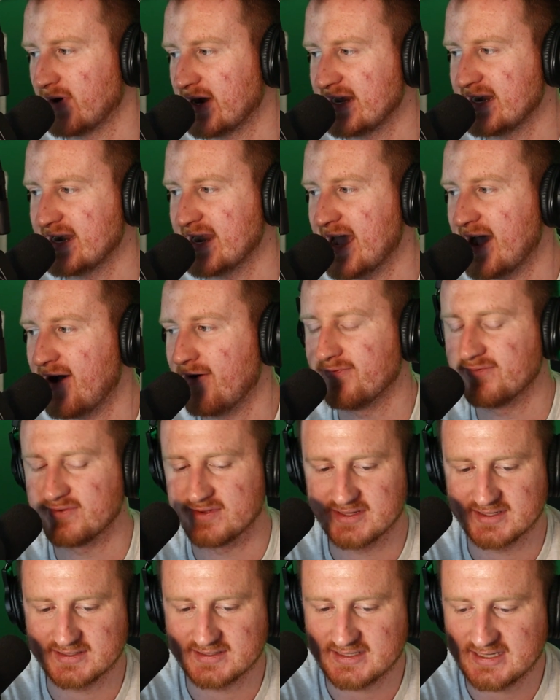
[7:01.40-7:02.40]
right now
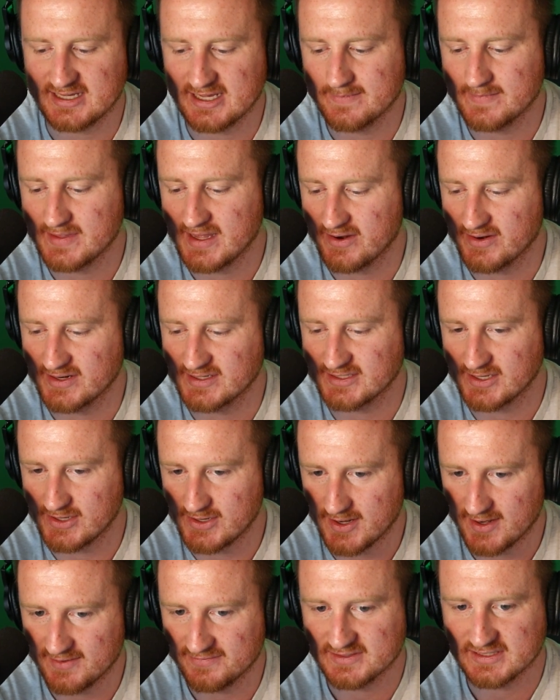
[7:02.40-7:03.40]
for the team. There is
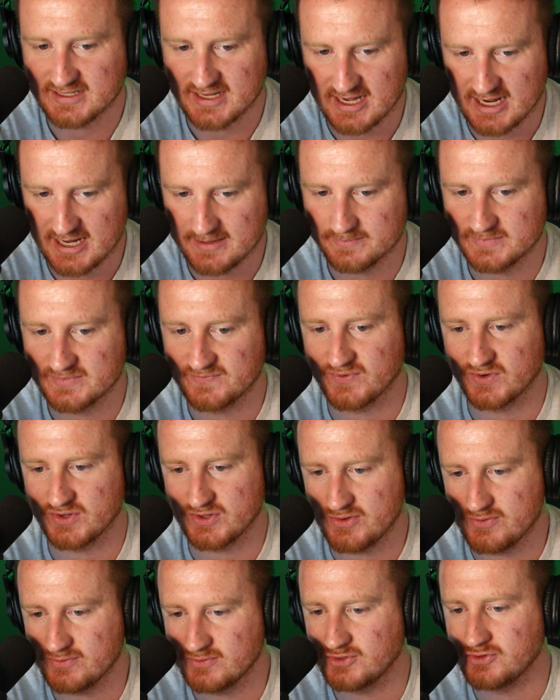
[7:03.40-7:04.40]
enough time for
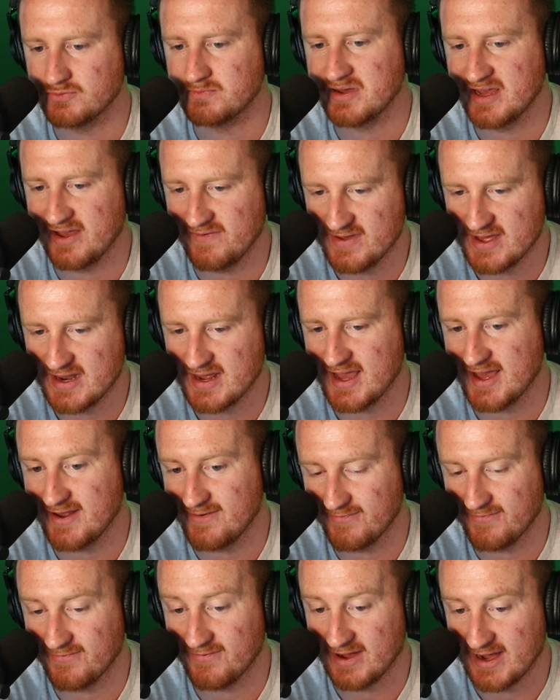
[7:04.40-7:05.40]
you to pivot
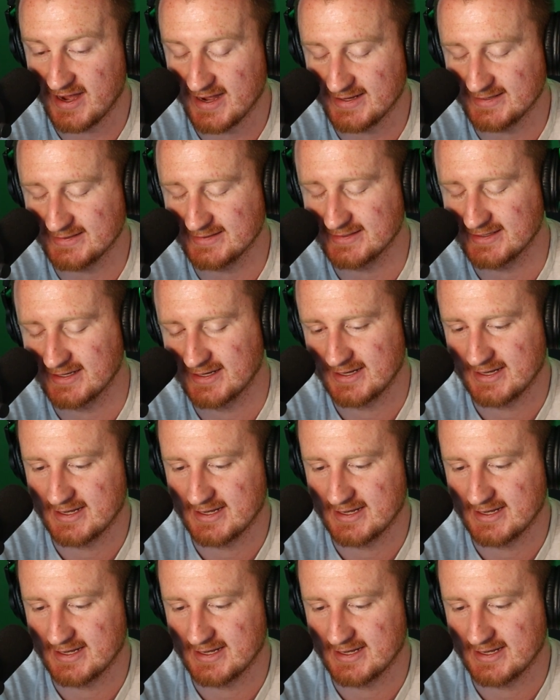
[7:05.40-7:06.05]
and find